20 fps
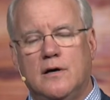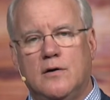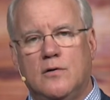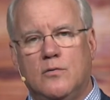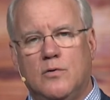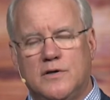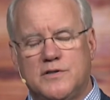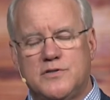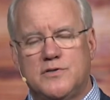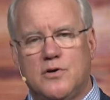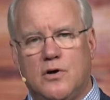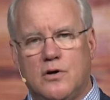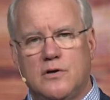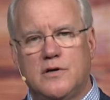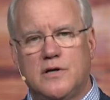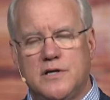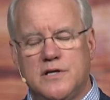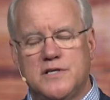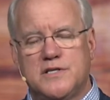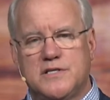What
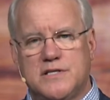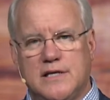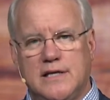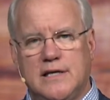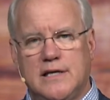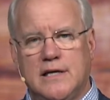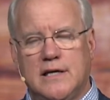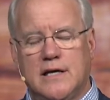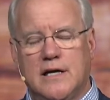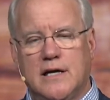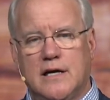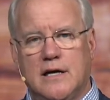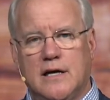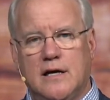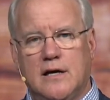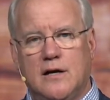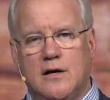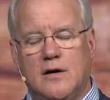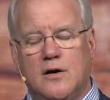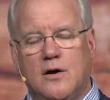song do you sing?
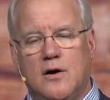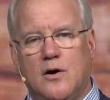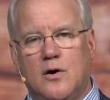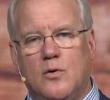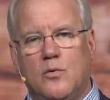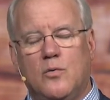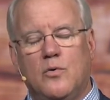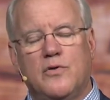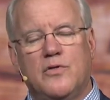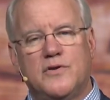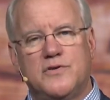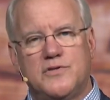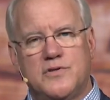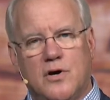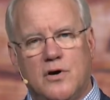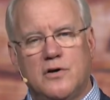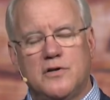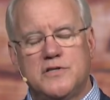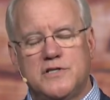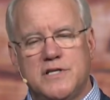Well, the
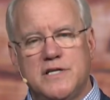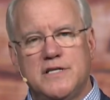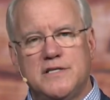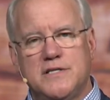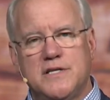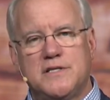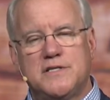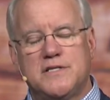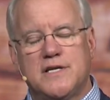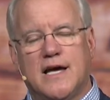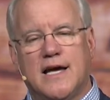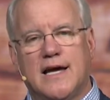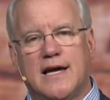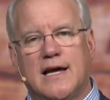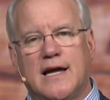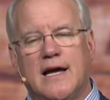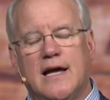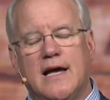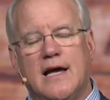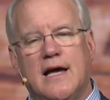song Jesus
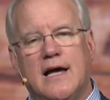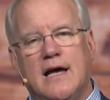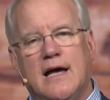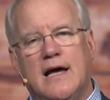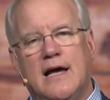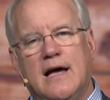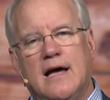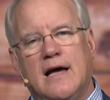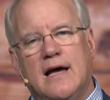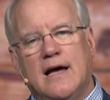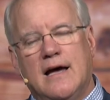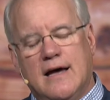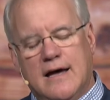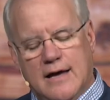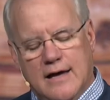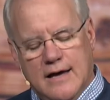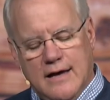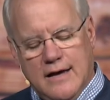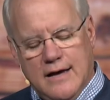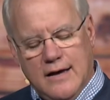sang
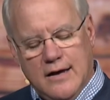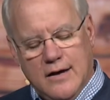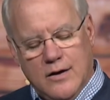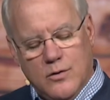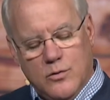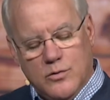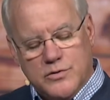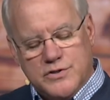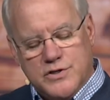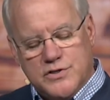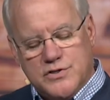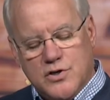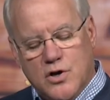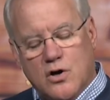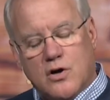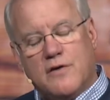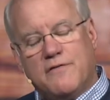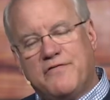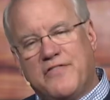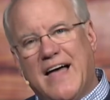was a
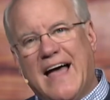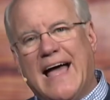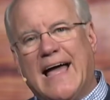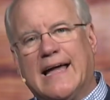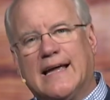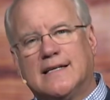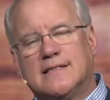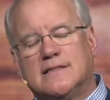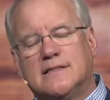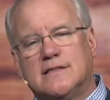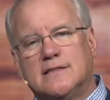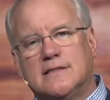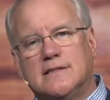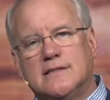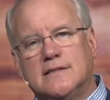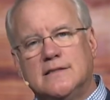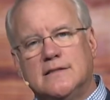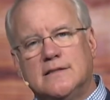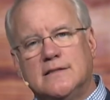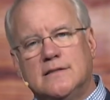song of thanks.
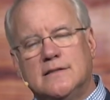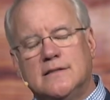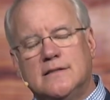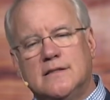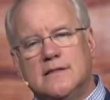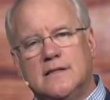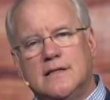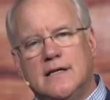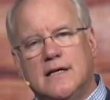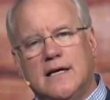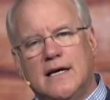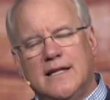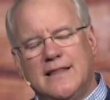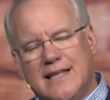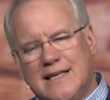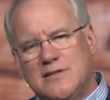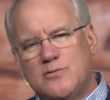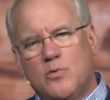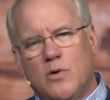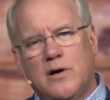And
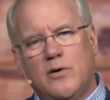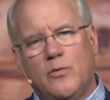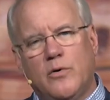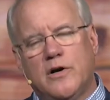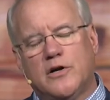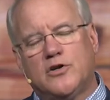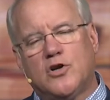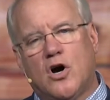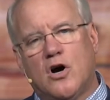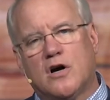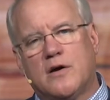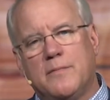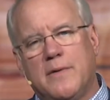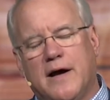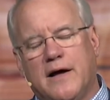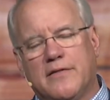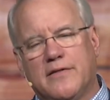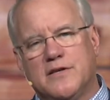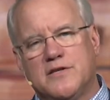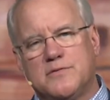that's what I want to talk
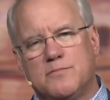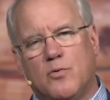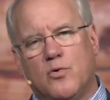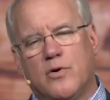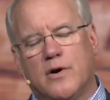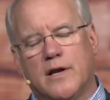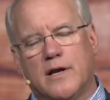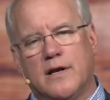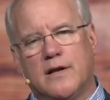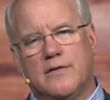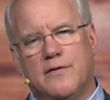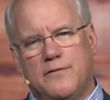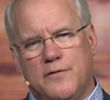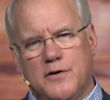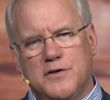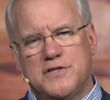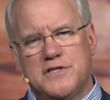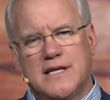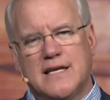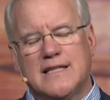about this morning. The
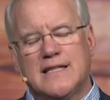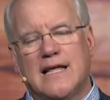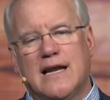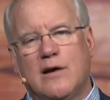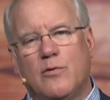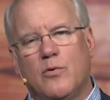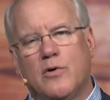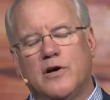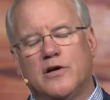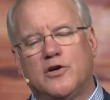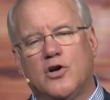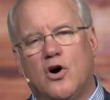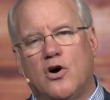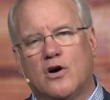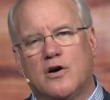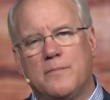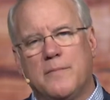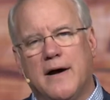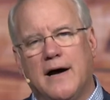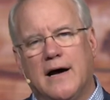first thing that I want to
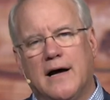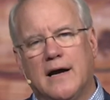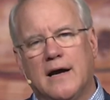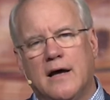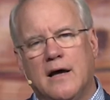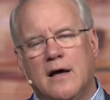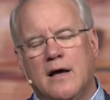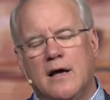talk about: